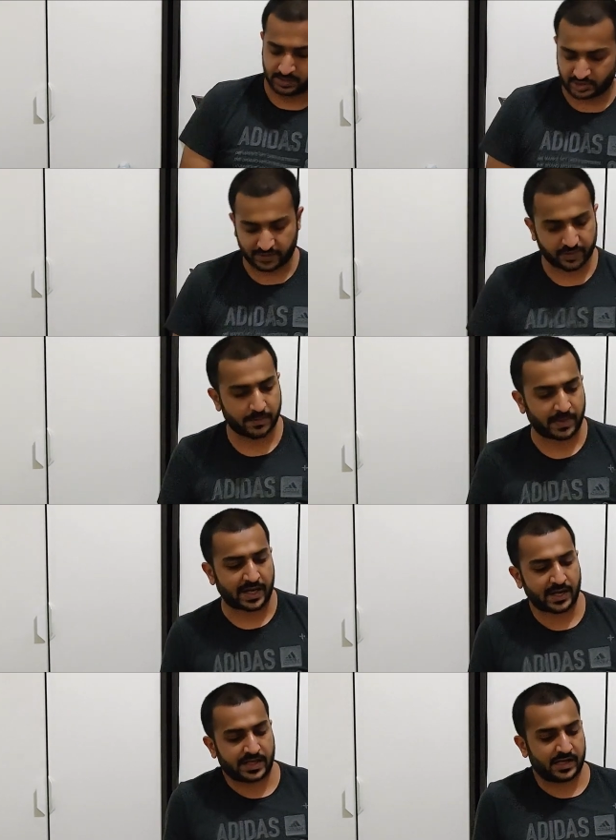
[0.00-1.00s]
check with the
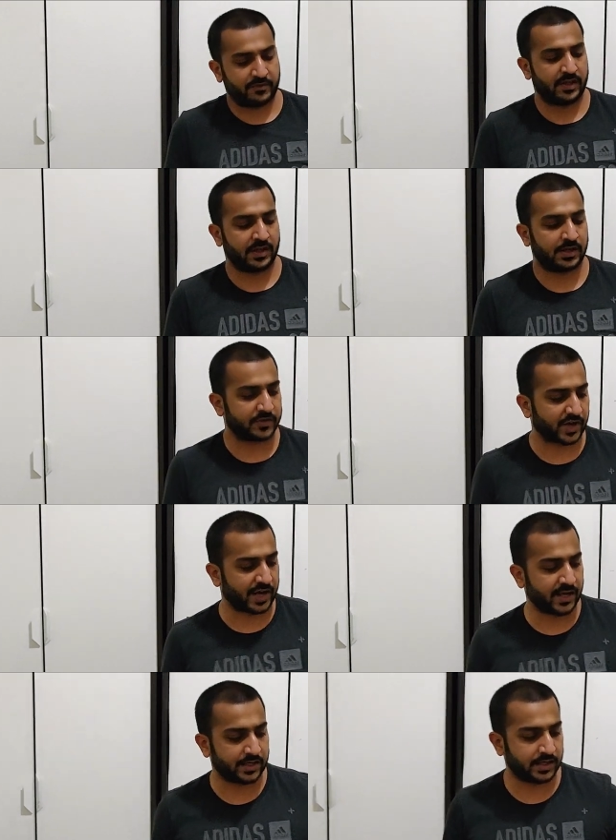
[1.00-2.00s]
mallet and we'll
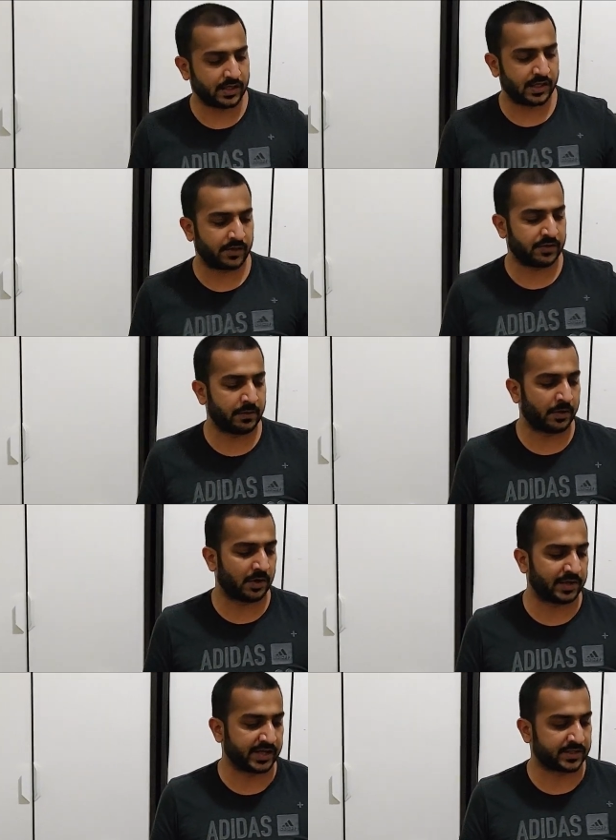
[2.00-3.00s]
try with the
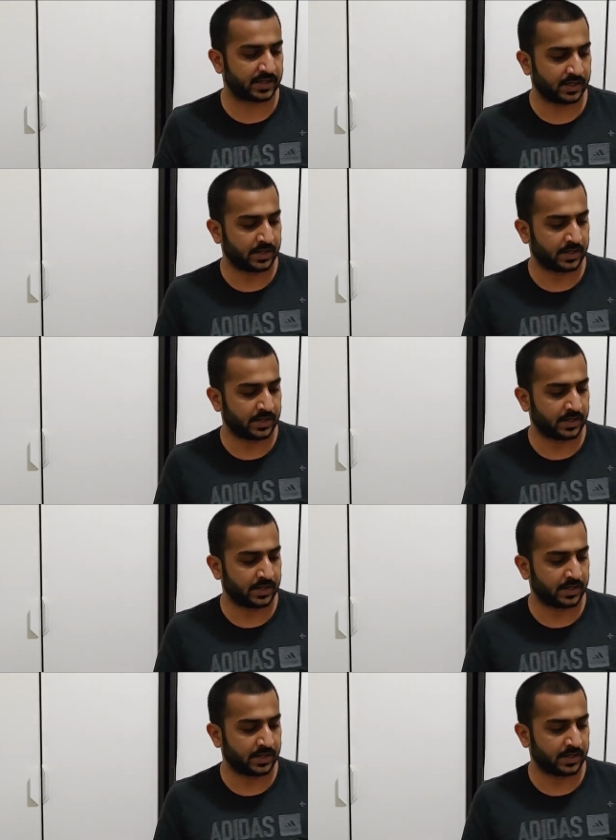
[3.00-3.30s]
ball next.